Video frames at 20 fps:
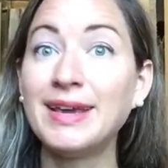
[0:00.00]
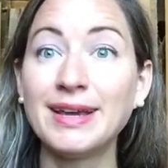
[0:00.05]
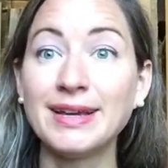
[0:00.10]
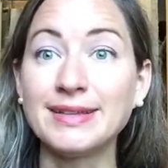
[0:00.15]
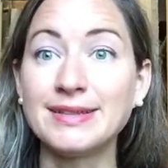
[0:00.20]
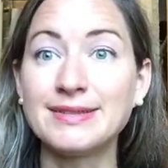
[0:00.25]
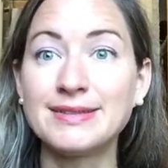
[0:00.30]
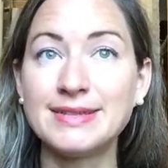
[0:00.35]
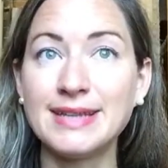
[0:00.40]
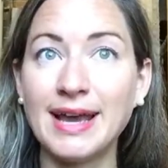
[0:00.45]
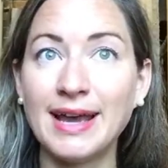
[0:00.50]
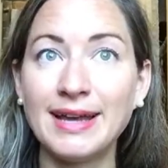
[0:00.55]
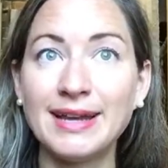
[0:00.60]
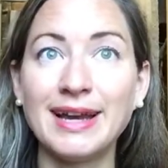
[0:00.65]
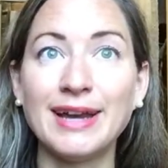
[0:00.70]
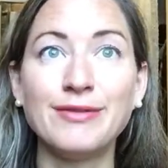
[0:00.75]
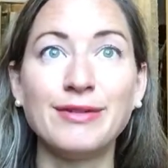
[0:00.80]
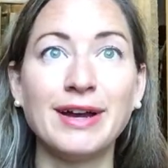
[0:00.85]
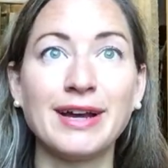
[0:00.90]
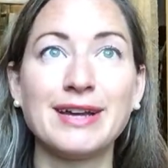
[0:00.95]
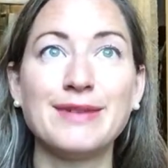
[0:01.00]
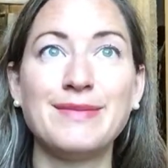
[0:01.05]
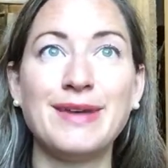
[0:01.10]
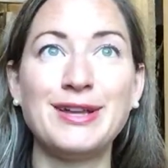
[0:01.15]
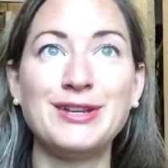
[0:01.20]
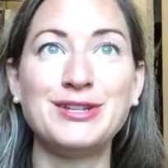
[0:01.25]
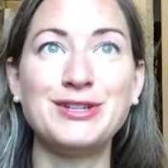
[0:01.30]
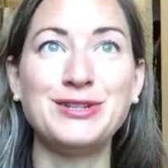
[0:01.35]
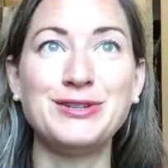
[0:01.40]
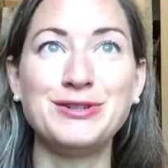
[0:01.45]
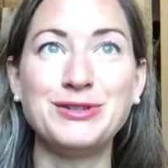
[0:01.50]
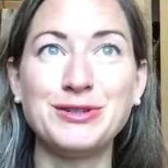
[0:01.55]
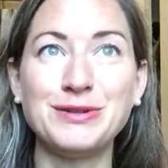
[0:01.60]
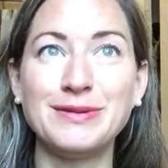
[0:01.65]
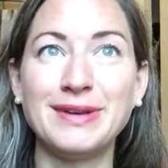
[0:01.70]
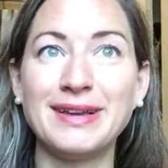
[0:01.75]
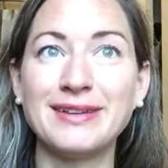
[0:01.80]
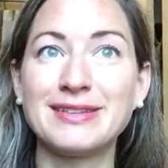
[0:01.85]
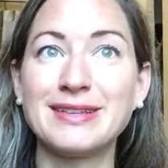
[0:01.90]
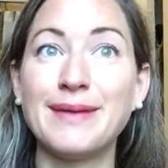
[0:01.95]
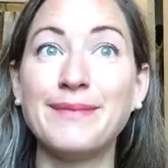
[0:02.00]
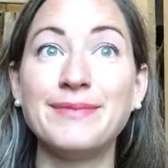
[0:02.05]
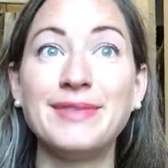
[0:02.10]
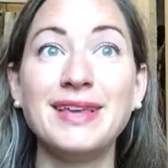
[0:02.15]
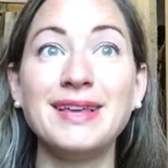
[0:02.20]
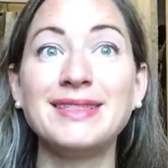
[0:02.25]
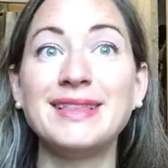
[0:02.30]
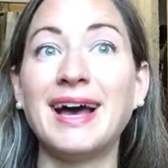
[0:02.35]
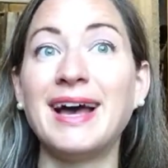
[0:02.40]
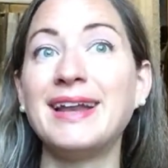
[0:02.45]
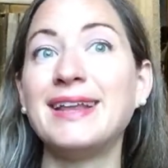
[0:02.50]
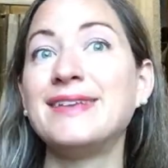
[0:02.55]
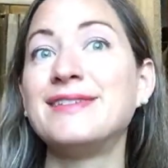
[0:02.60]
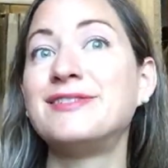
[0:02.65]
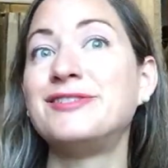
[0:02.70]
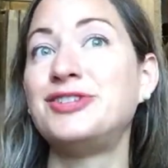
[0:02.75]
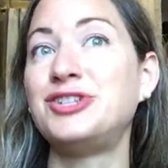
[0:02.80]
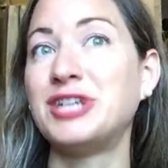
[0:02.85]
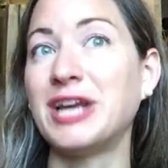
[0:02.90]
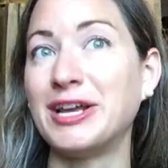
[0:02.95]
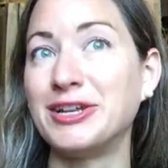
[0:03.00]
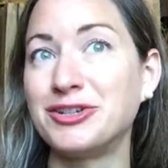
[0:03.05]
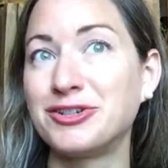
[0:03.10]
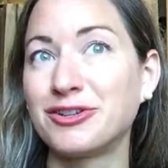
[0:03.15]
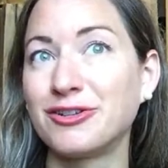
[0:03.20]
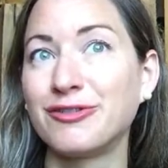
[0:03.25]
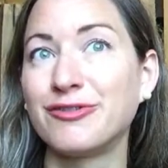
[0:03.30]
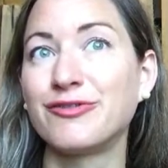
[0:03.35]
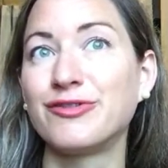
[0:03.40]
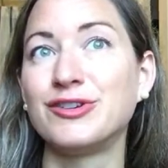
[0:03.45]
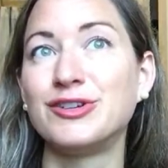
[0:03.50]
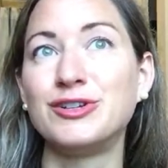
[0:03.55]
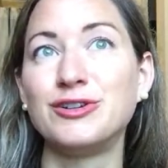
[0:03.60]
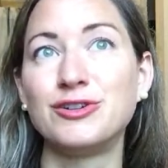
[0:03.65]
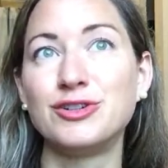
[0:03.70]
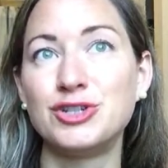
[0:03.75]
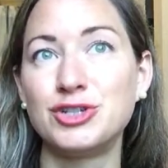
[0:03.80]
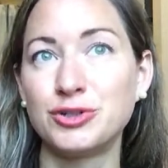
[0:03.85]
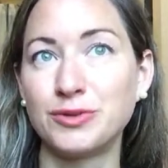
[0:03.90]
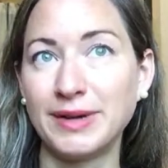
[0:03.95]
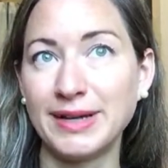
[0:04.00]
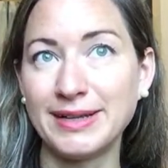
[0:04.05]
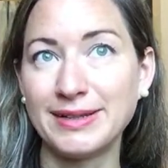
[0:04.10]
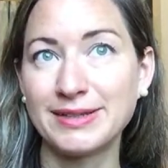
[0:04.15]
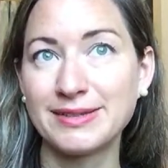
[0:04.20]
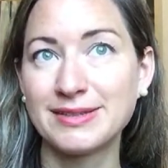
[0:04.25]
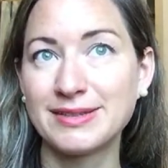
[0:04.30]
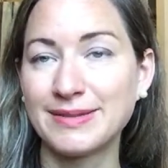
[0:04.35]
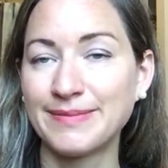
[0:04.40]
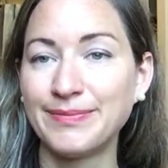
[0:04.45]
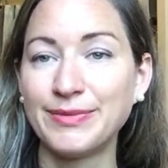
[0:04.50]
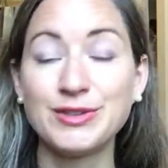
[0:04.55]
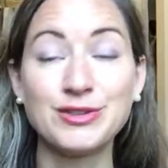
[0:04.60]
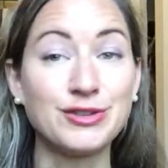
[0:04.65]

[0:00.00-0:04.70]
Instead, I recommend you doing something that is gentle for your joints.